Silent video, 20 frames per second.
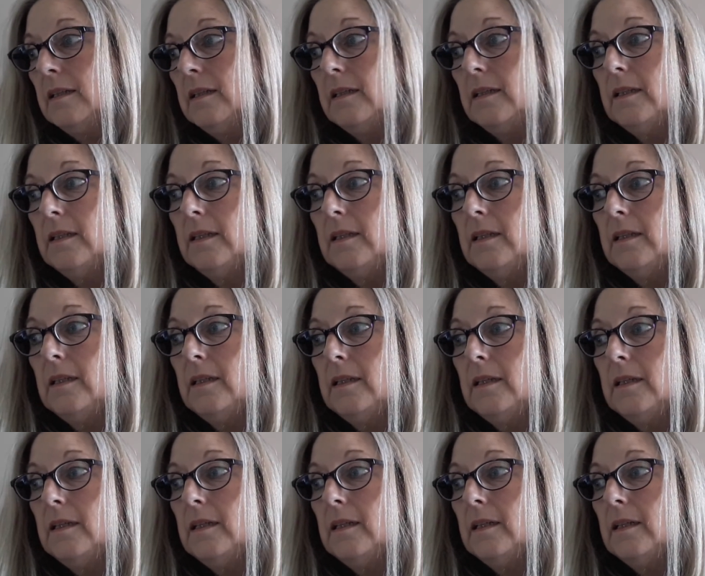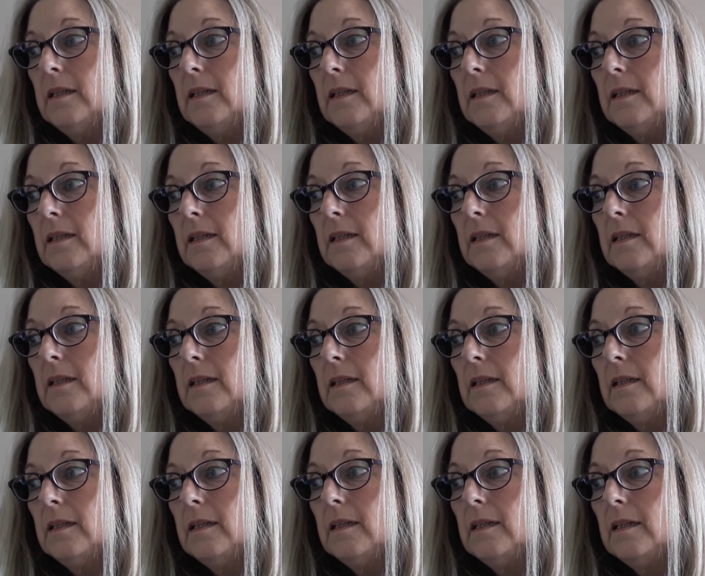
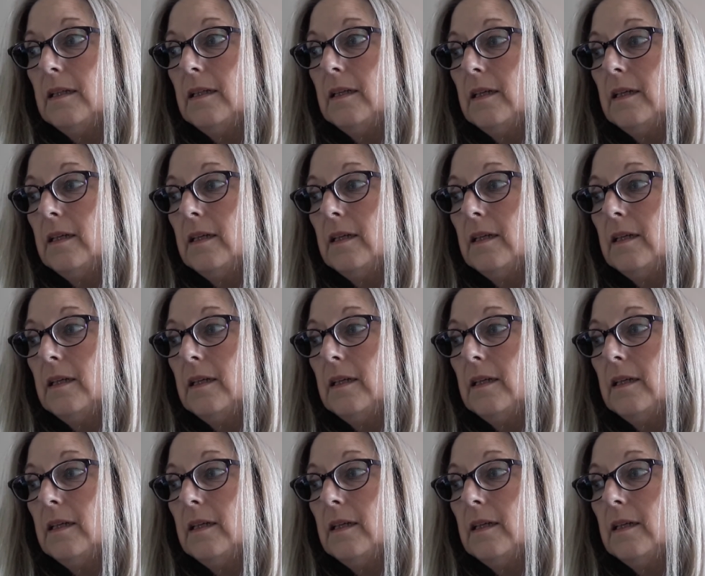(no one is talking)